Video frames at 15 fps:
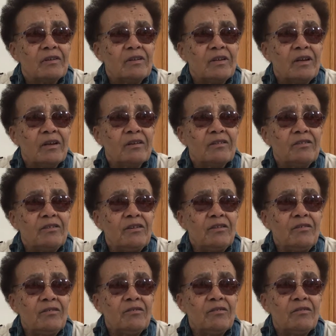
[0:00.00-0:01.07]
that I could tell
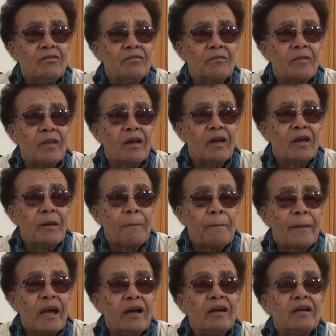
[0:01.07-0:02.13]
you.
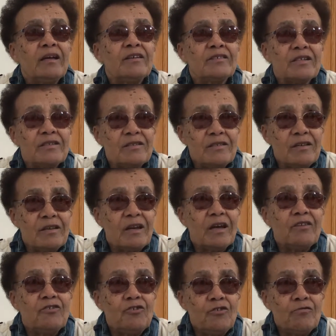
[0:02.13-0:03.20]
As I said, I
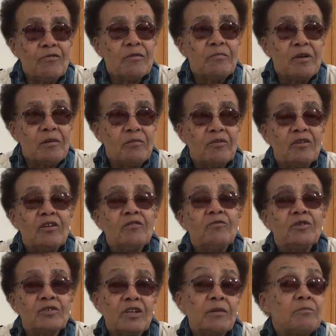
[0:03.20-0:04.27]
do remember it
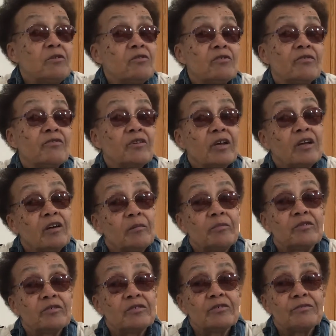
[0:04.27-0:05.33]
was a beautiful
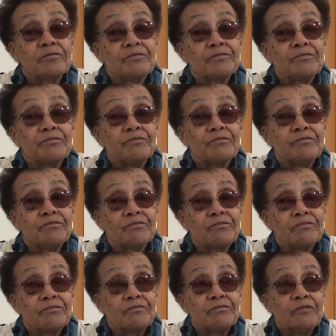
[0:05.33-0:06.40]
campus.
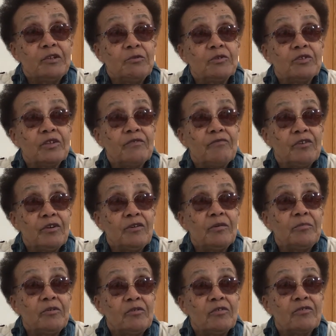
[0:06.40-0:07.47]
It was a very
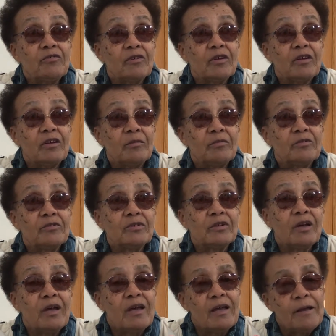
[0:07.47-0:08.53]
beautiful campus.
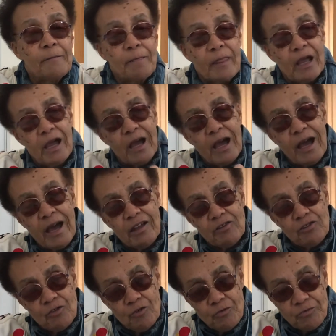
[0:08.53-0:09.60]
I
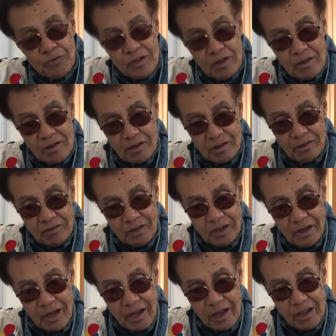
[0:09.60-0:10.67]
do think that
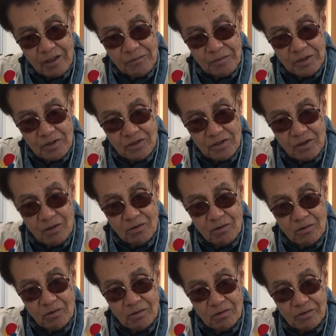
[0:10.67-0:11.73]
I had been
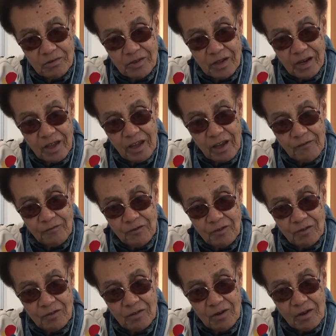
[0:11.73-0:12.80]
told that
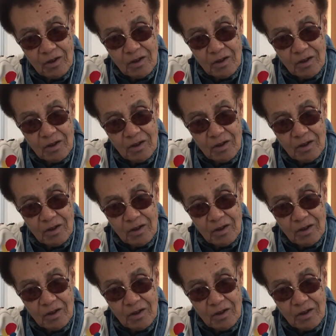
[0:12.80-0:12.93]
after